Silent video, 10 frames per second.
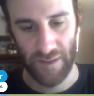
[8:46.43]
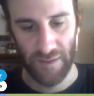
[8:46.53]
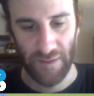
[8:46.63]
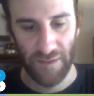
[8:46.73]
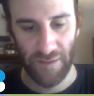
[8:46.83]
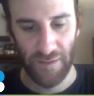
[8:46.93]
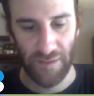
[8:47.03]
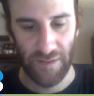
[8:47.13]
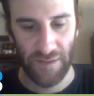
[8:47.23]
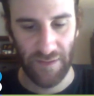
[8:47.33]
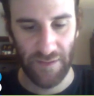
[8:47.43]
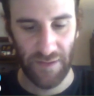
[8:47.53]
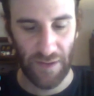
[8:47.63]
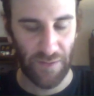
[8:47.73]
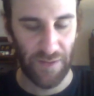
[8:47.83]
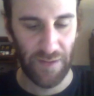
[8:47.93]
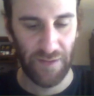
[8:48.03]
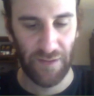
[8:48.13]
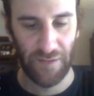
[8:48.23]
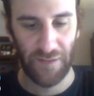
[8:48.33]

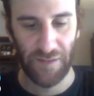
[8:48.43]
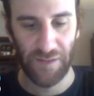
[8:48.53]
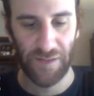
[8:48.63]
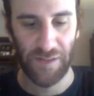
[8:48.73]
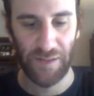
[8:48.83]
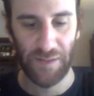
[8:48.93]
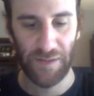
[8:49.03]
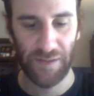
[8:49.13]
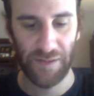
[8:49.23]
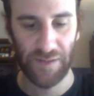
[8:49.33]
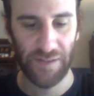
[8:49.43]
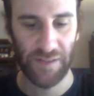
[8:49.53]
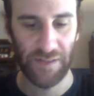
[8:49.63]
(not speaking)